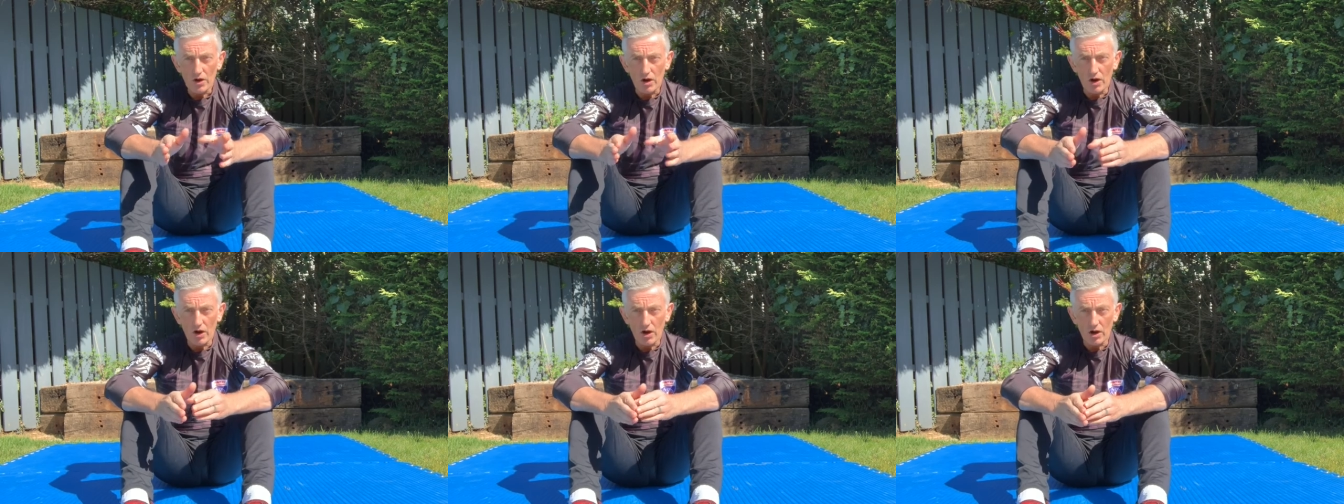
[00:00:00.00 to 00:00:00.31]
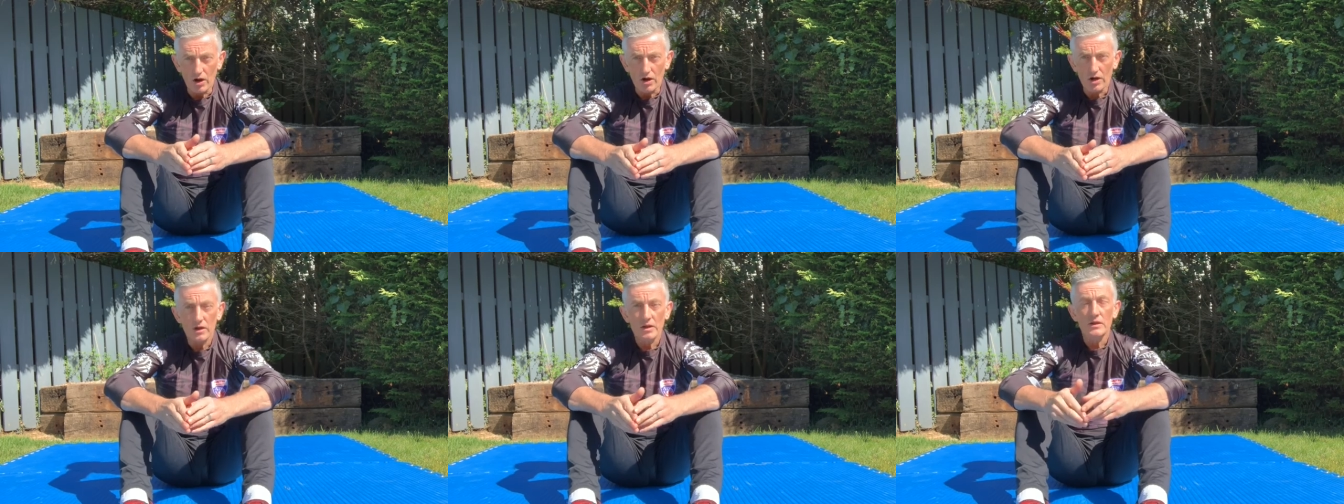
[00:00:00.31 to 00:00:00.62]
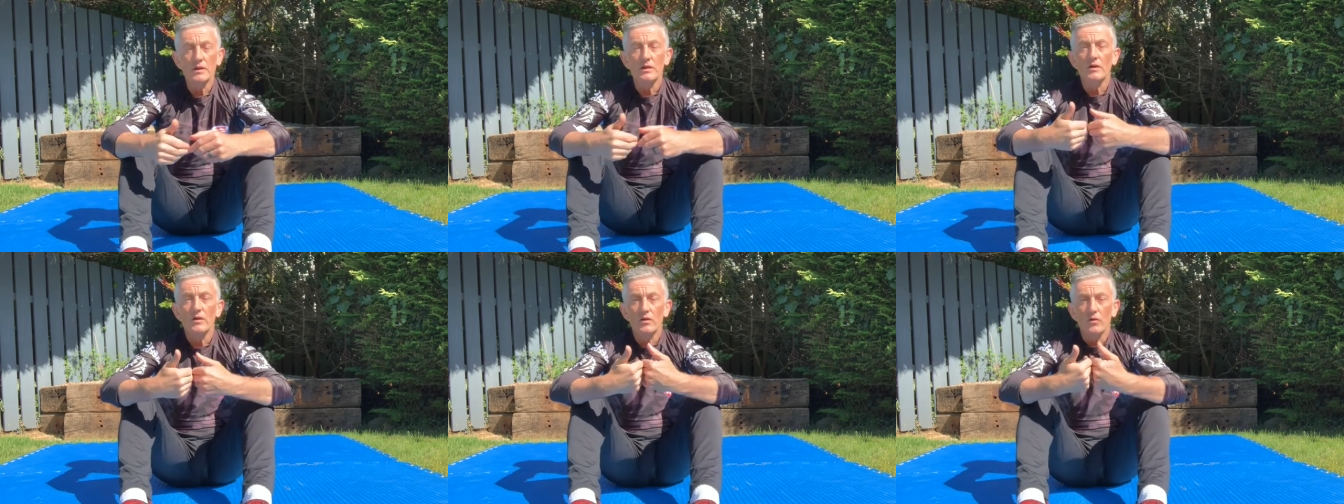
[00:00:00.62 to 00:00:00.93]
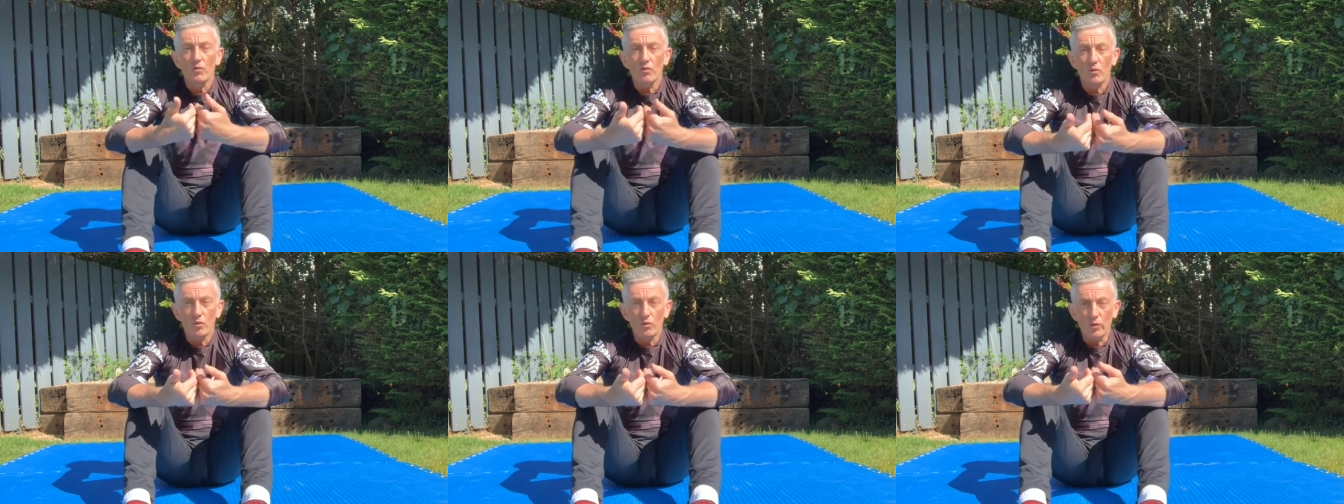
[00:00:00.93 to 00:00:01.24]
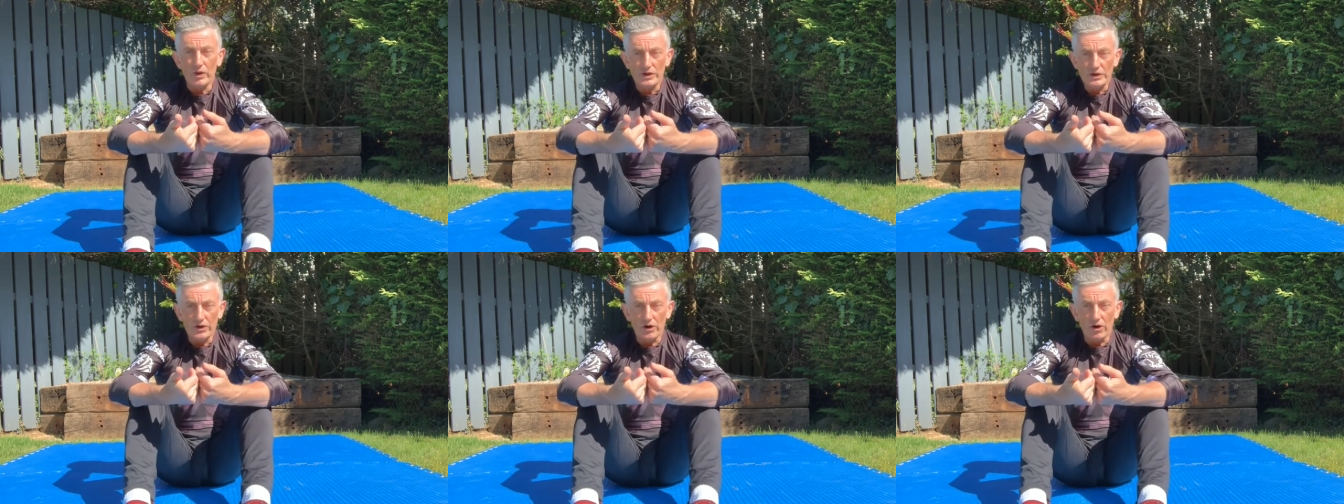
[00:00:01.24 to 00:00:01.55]
are,
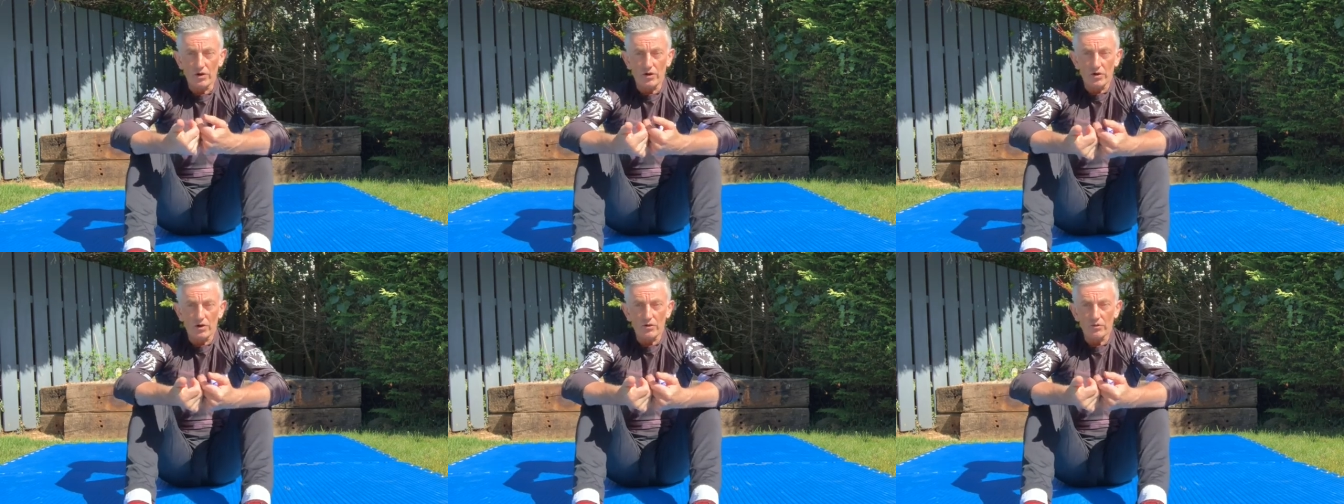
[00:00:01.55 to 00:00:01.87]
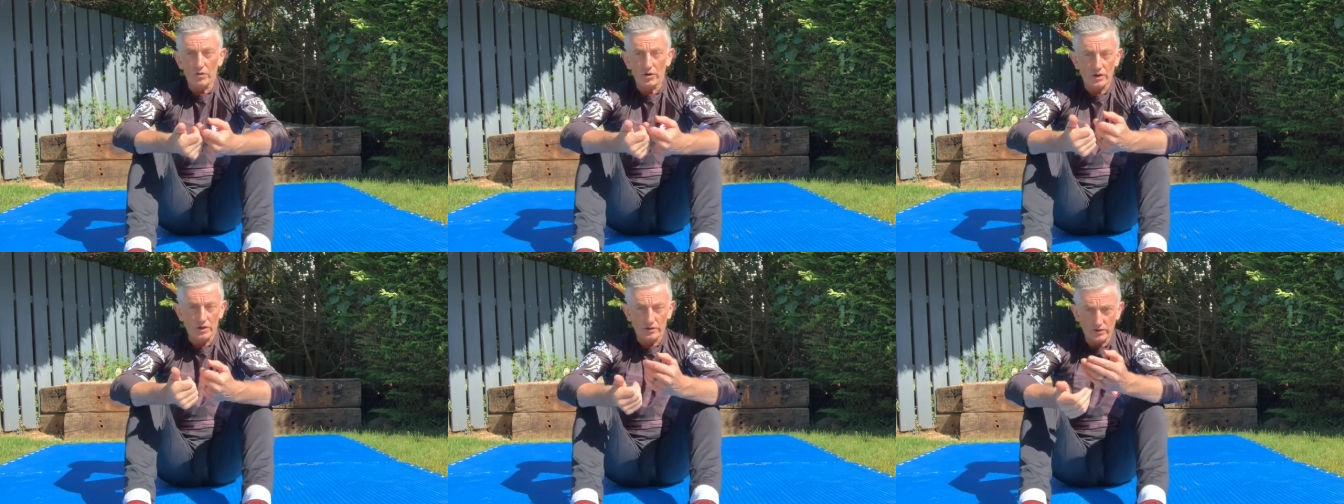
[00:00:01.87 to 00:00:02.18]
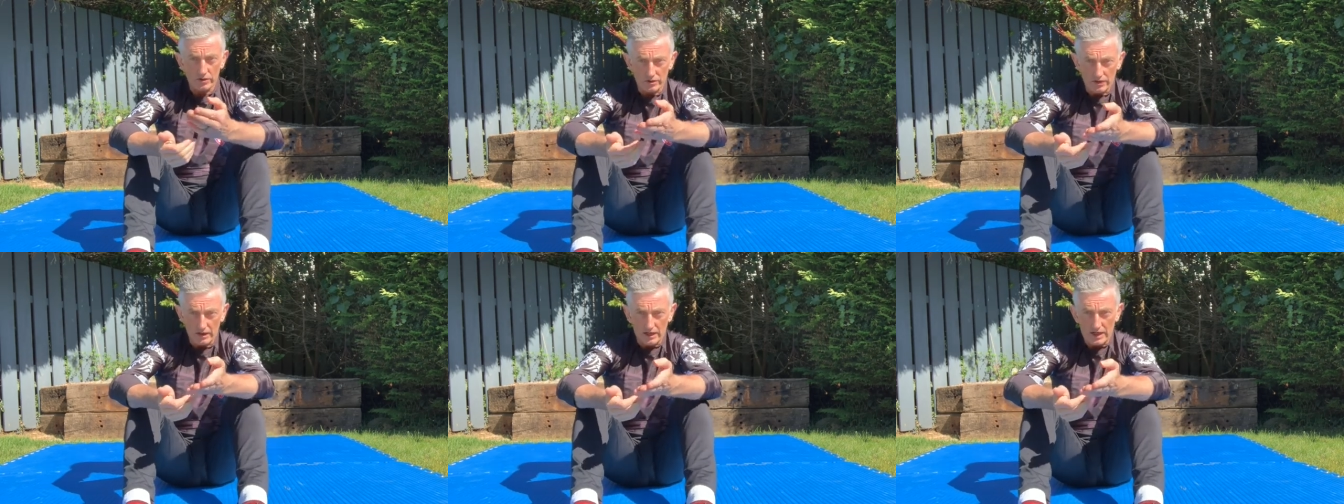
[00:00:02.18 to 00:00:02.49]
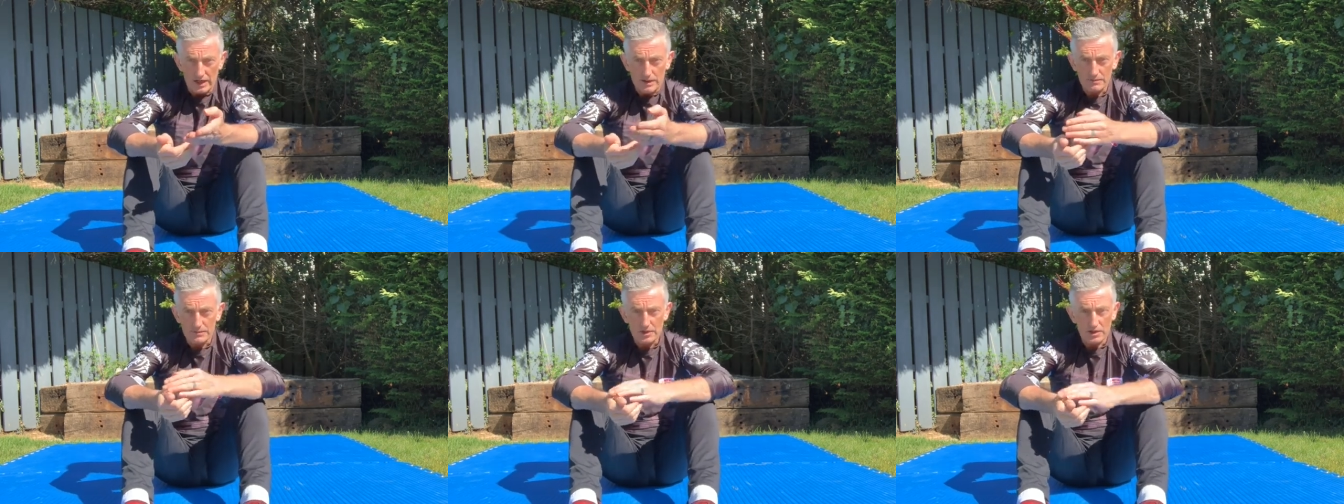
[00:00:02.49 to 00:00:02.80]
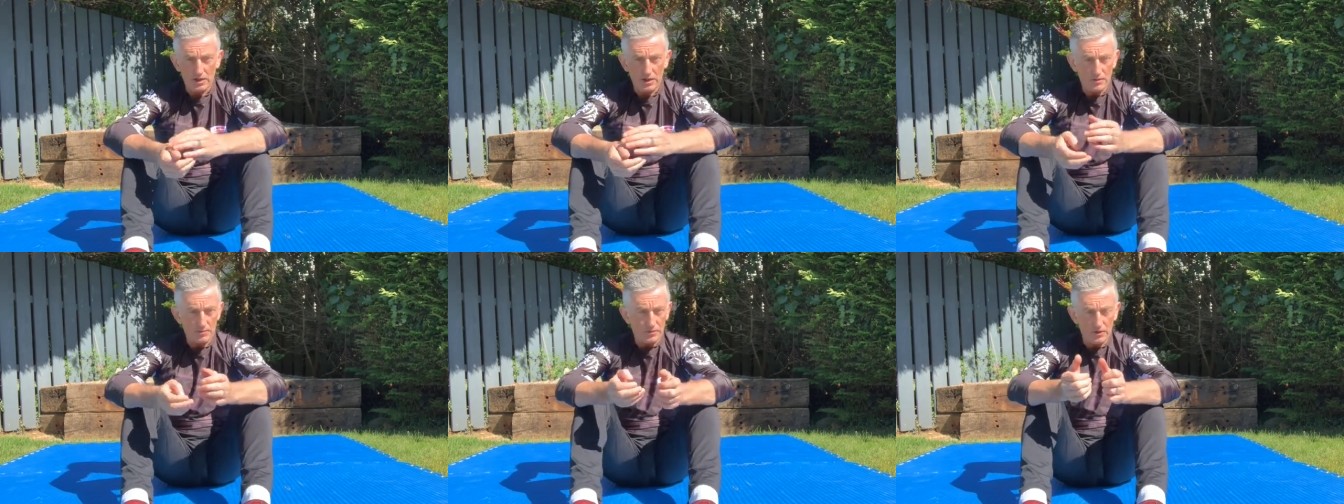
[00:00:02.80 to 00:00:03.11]
when you are working on a laptop